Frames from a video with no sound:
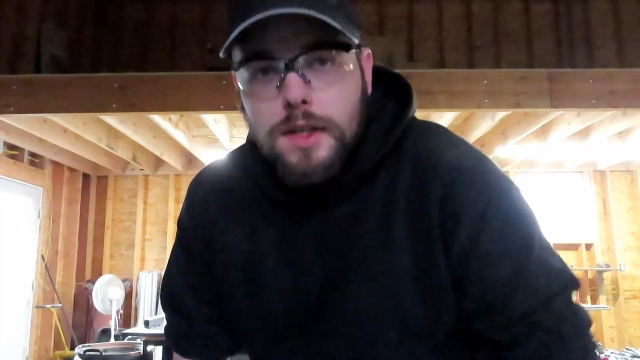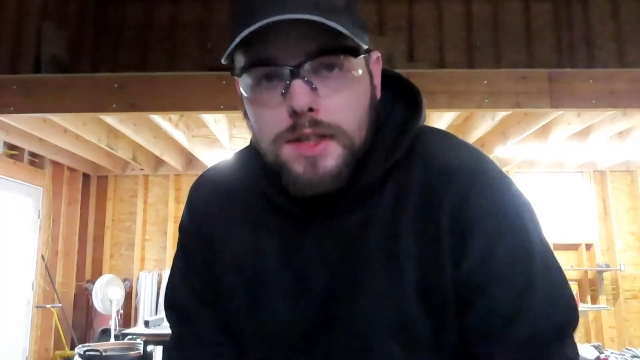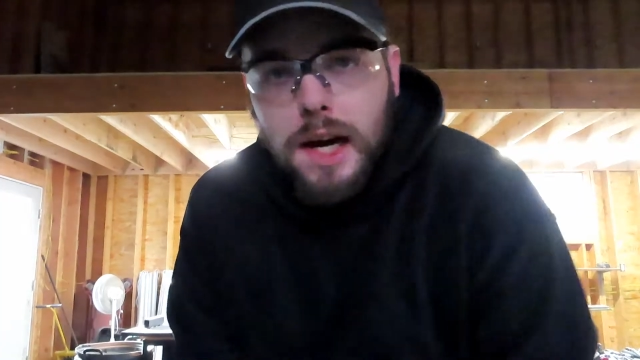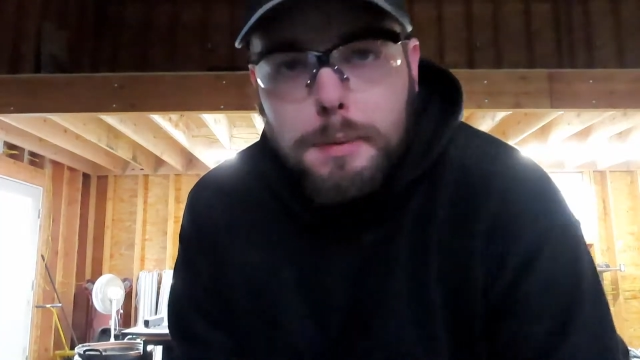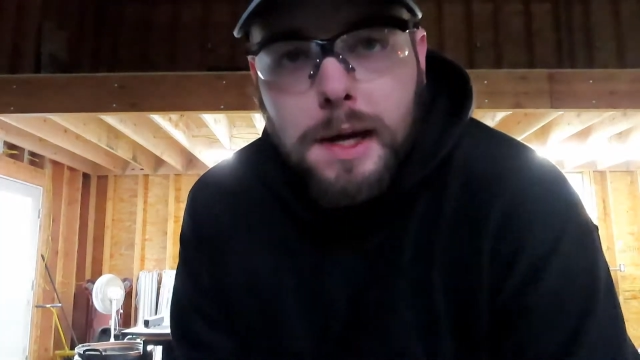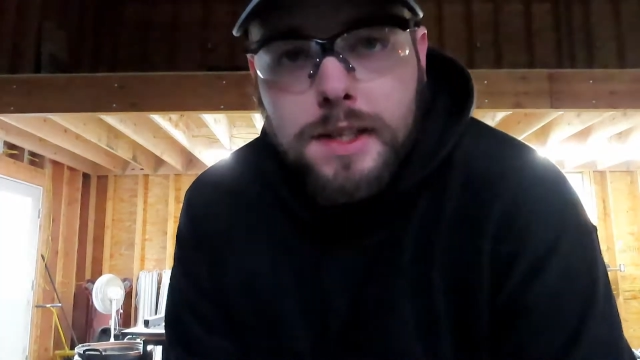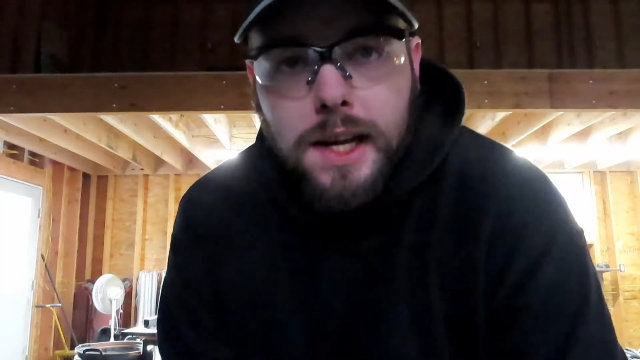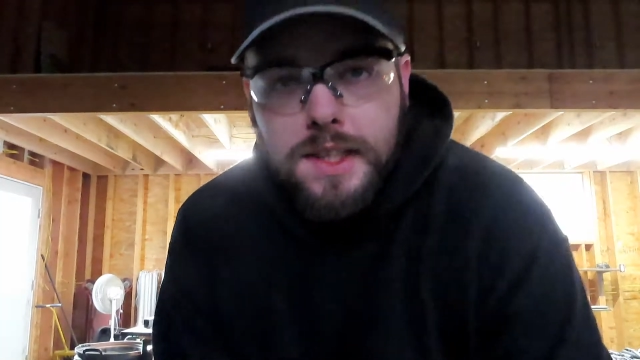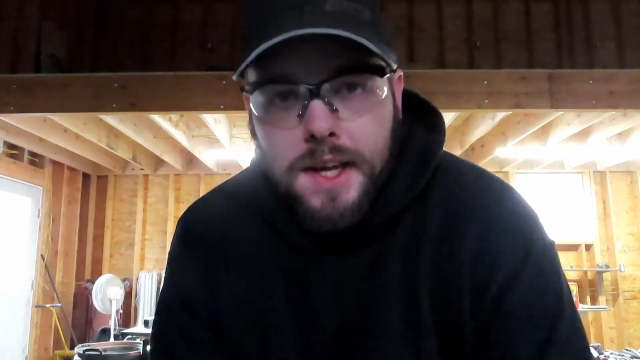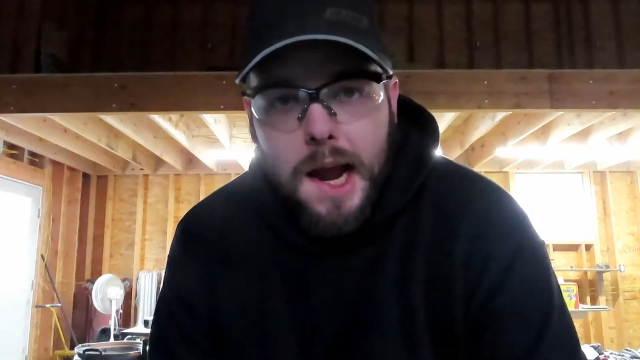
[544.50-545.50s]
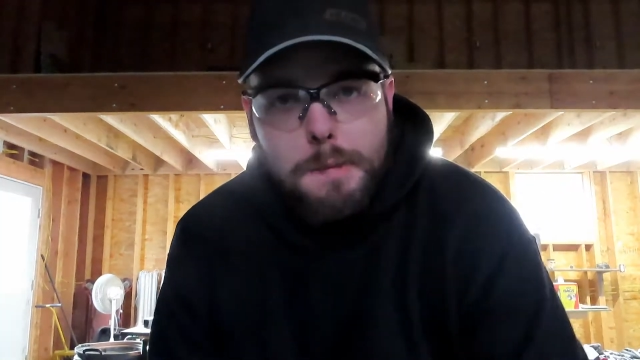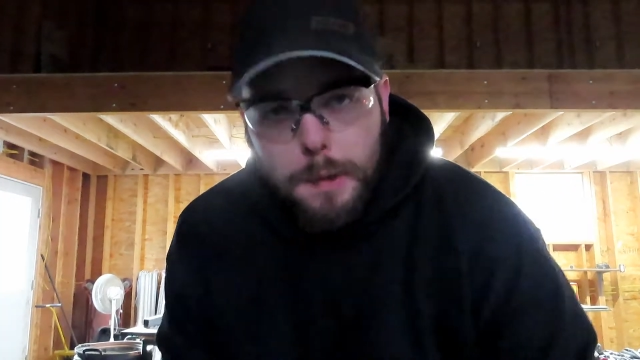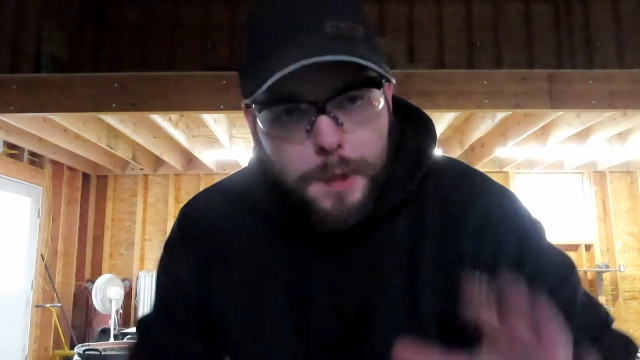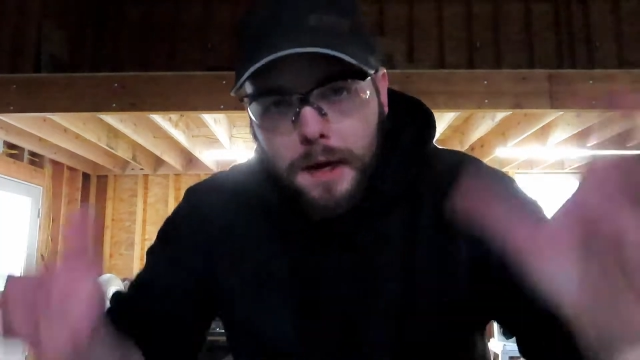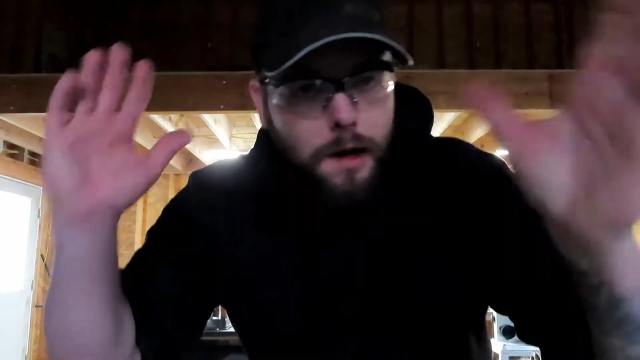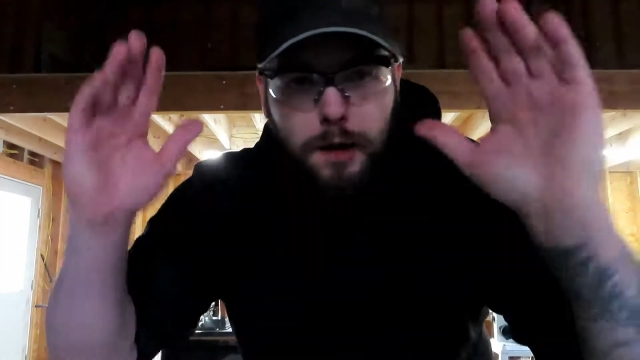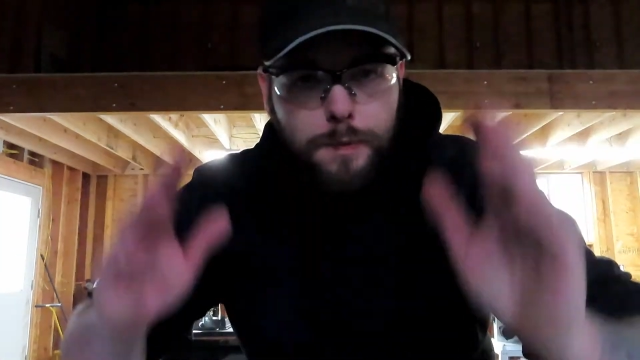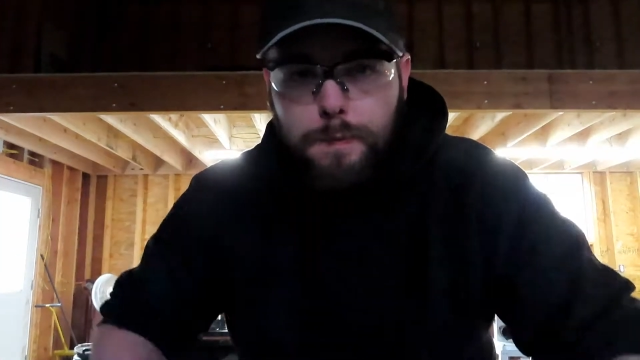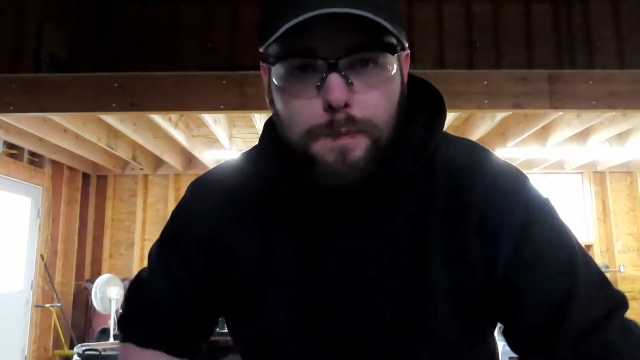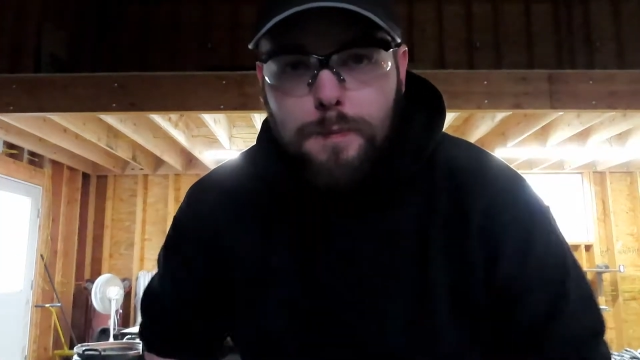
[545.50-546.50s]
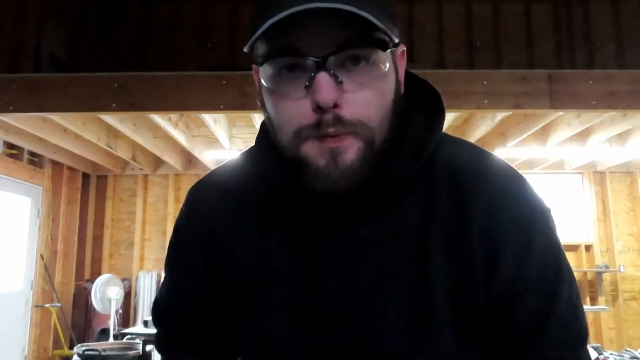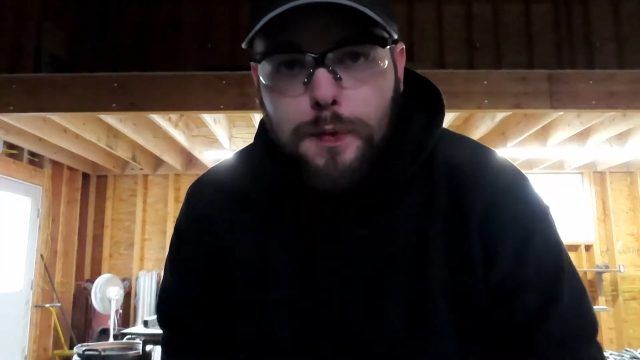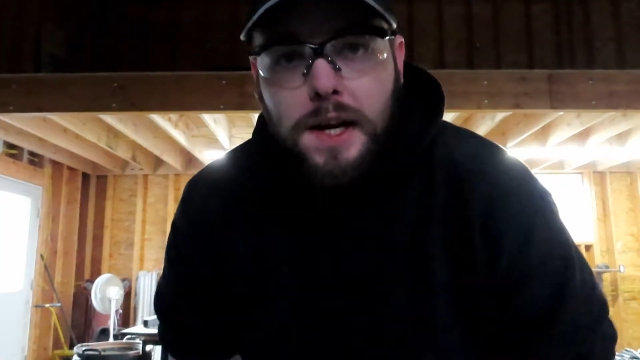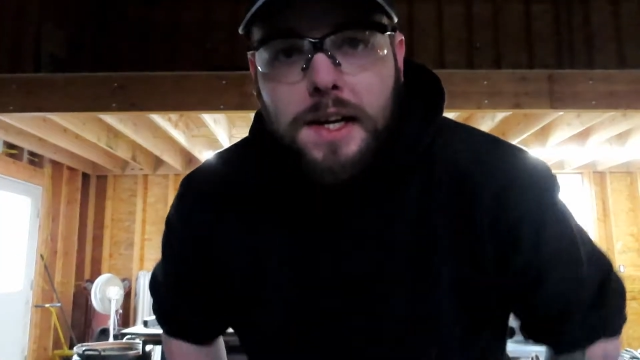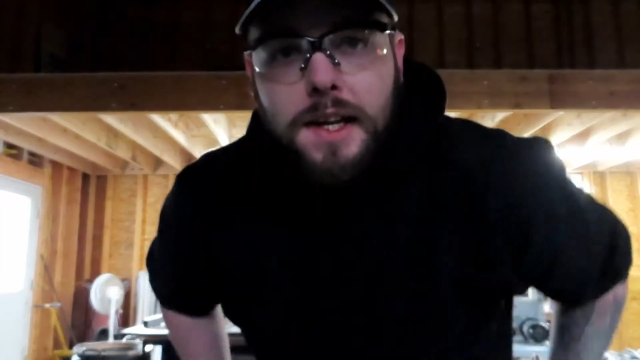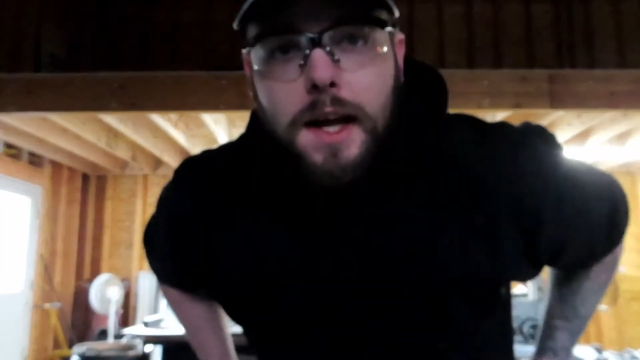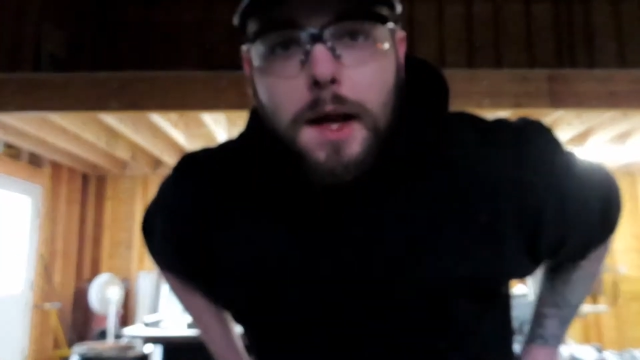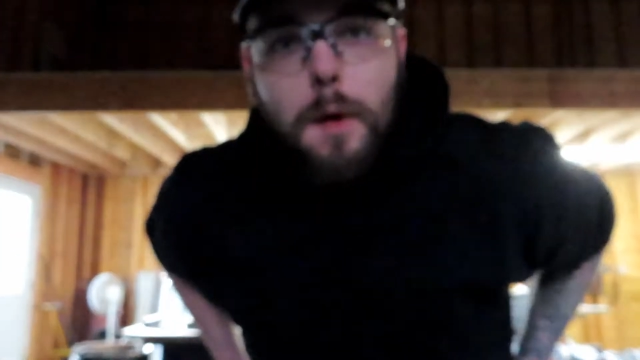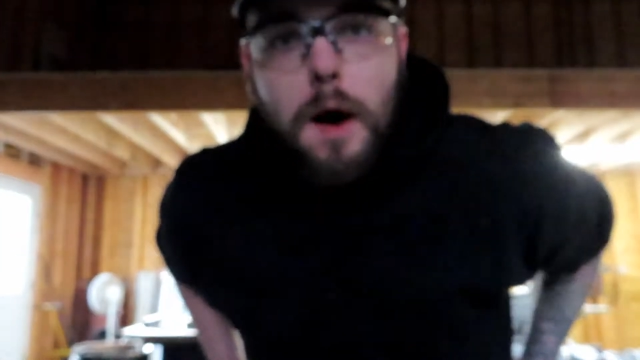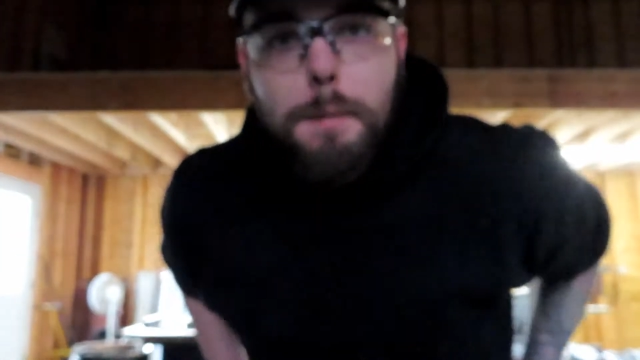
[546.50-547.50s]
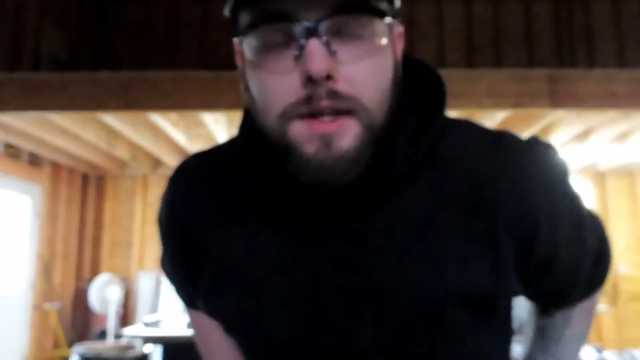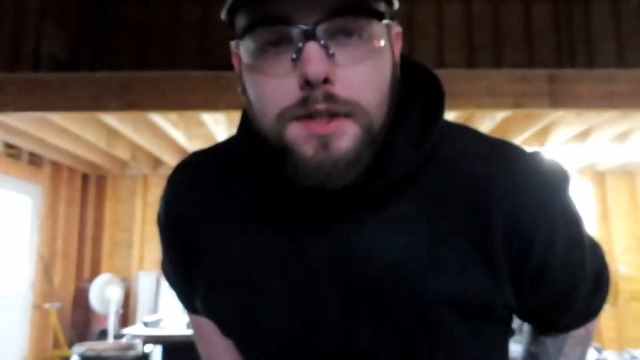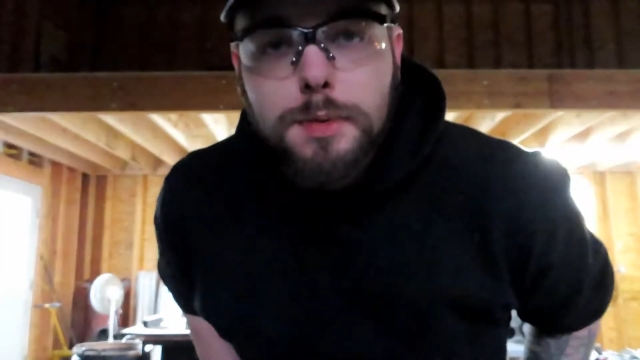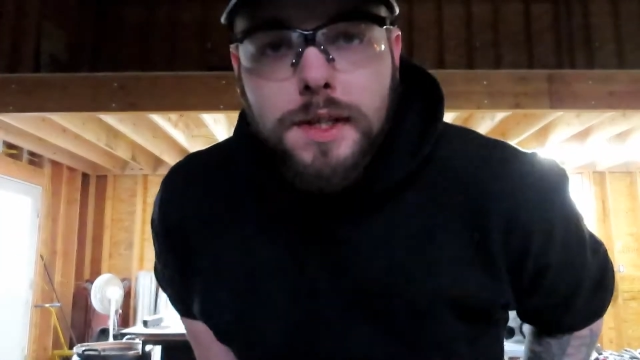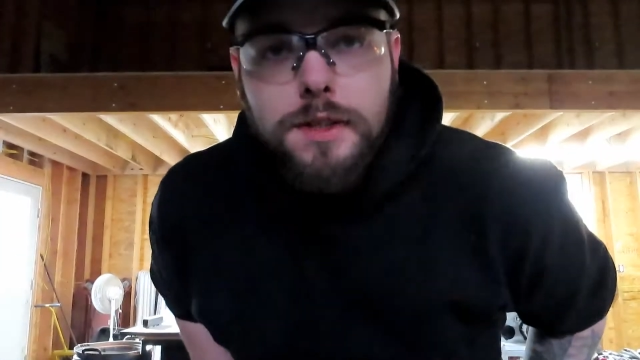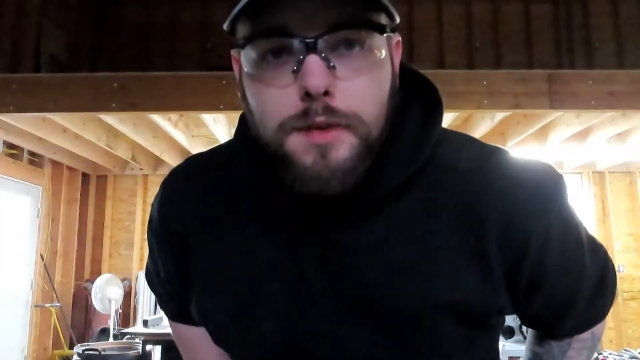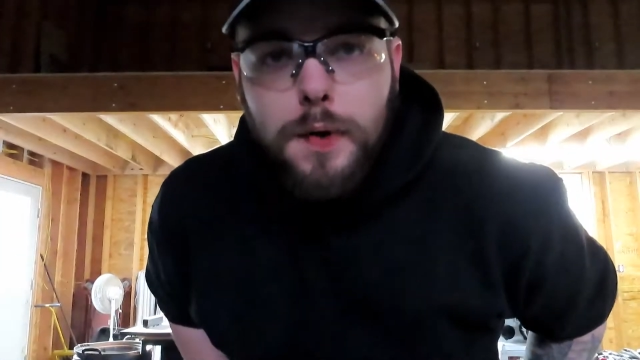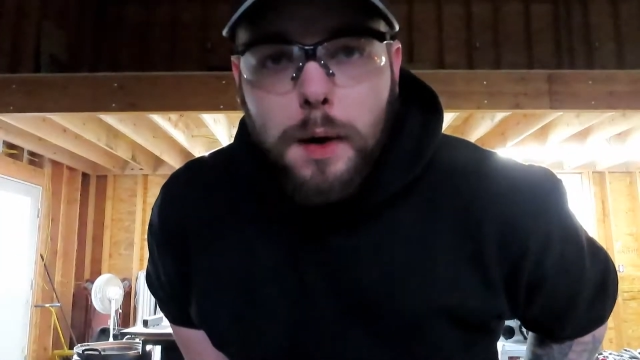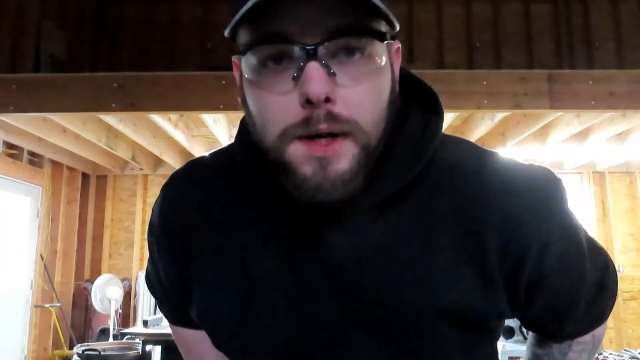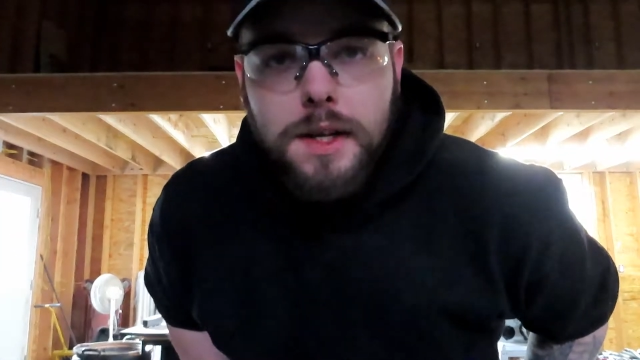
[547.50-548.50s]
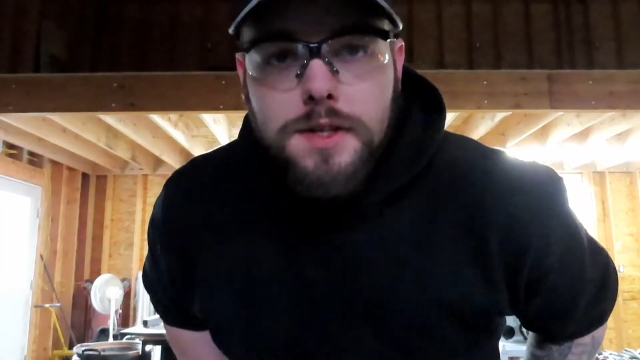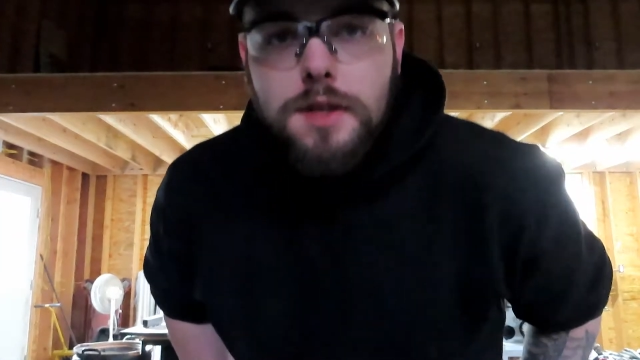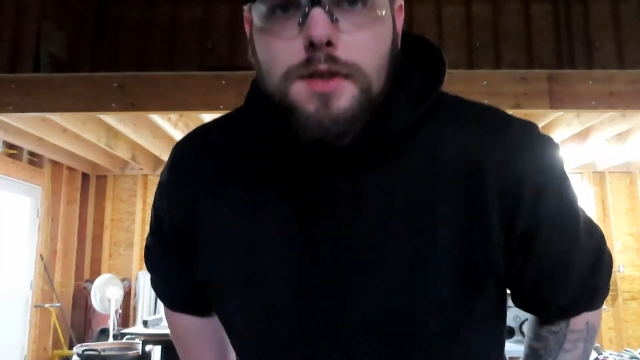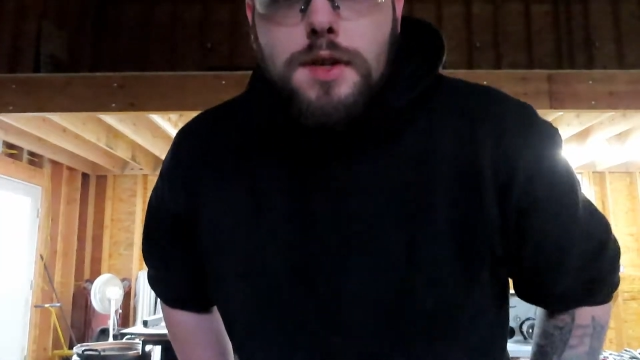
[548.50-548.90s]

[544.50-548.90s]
Sorry about that, the camera went all fucking kittywampus with the focus.